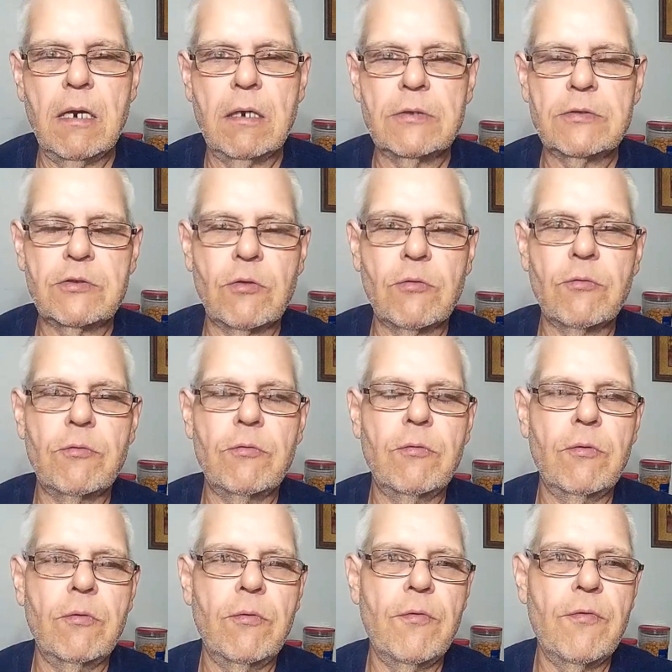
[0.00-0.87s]
So
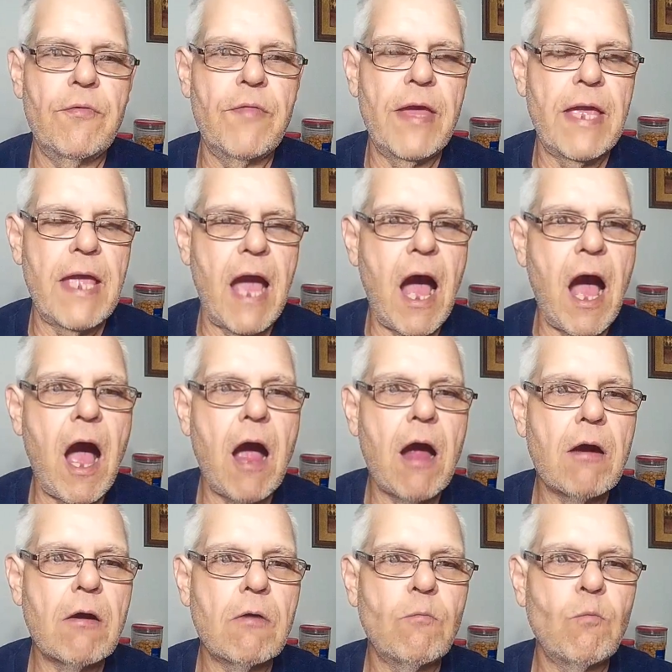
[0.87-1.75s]
they
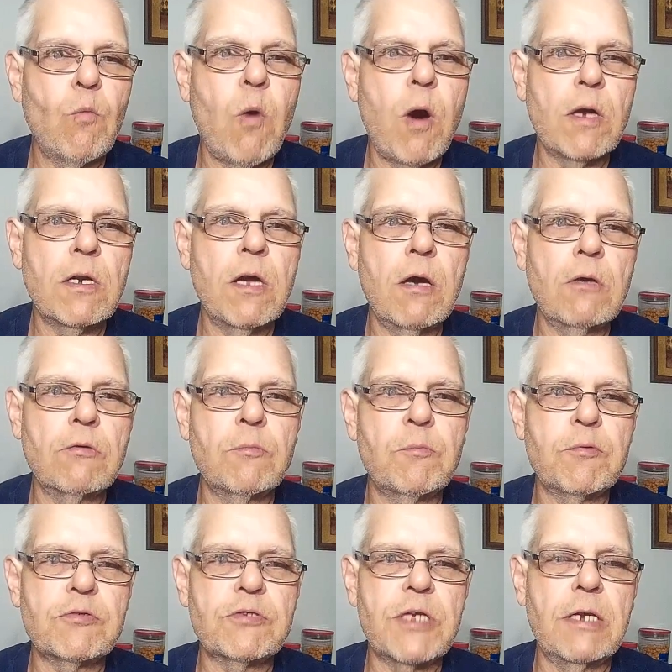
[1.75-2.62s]
are
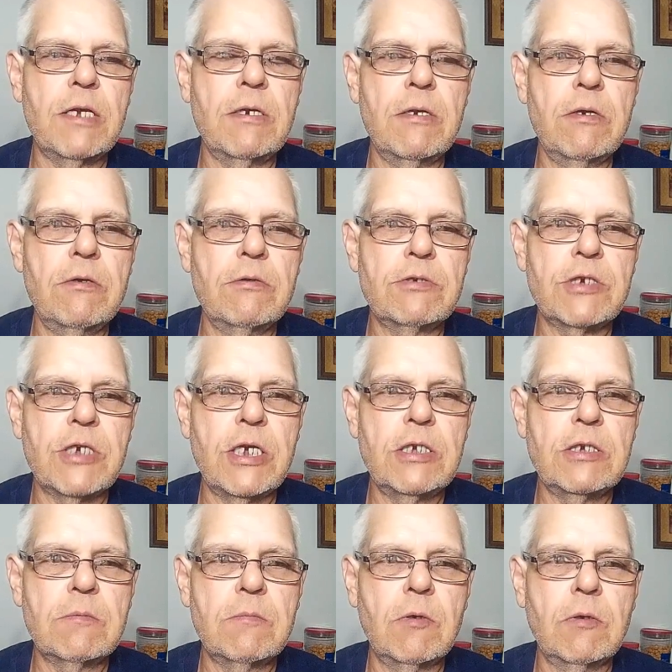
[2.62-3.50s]
100%
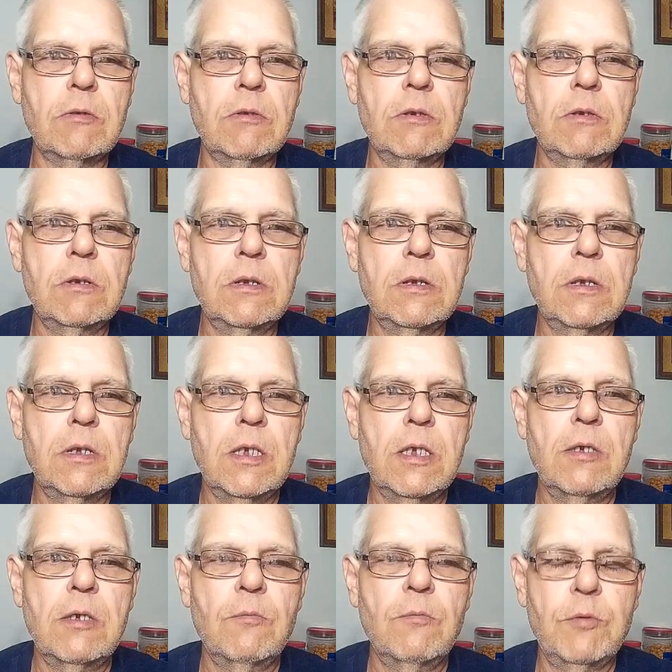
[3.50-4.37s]
interchangeable
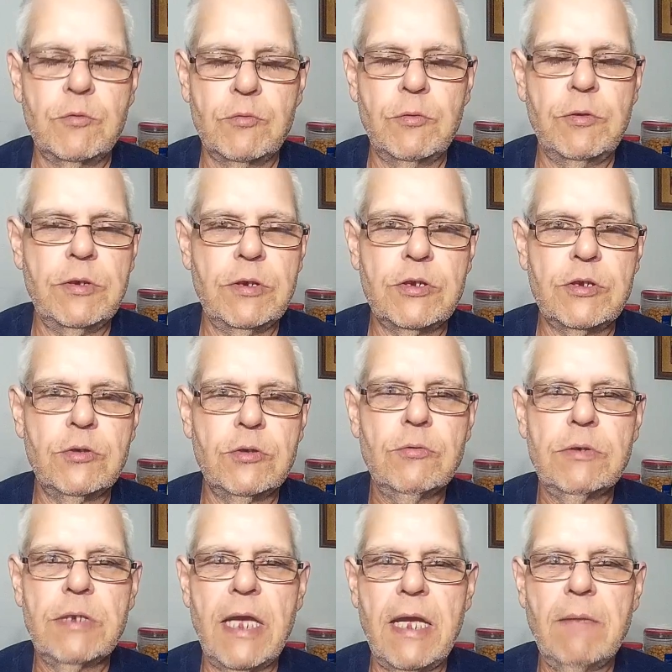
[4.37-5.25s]
between the two,
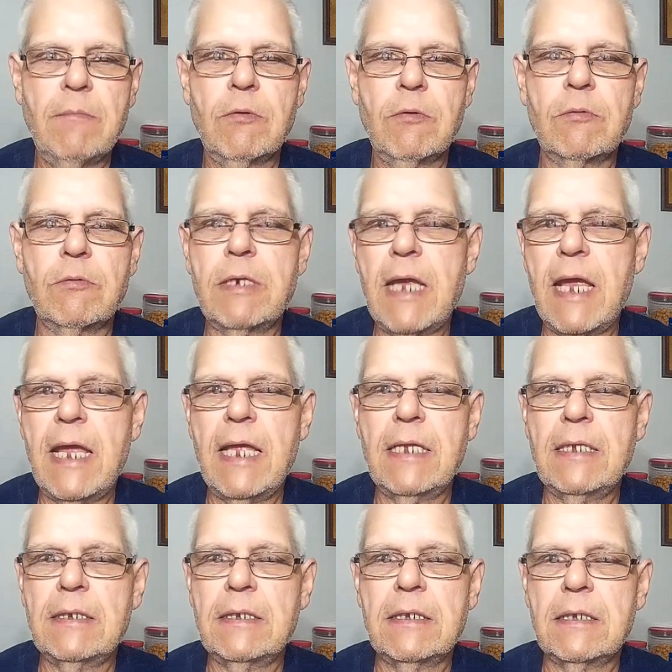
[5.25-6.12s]
the Able Grid
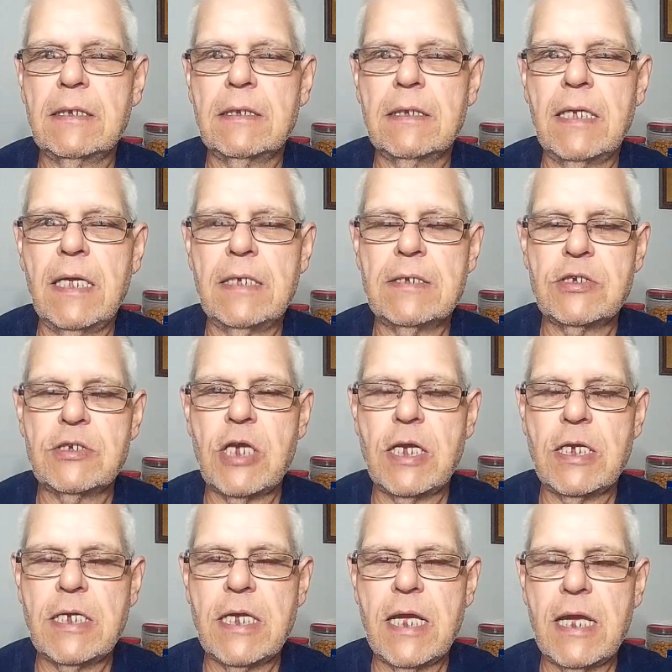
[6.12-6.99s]
and the
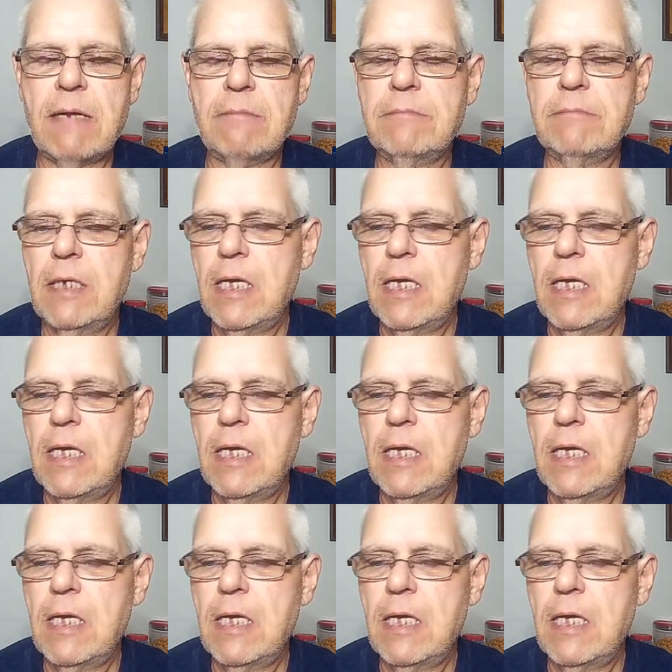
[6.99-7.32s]
SJ Cam,